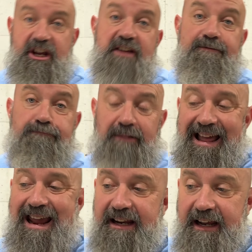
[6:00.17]
safe
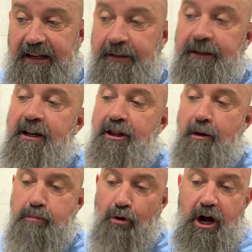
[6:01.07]
landing,
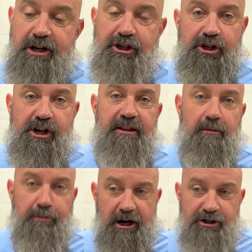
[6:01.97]
the brush and
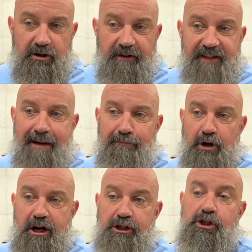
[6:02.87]
the pressure of that
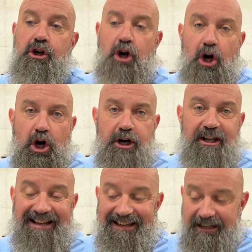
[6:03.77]
brush
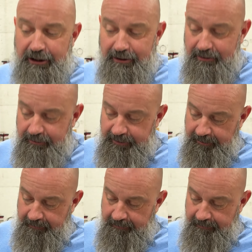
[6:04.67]
on the gear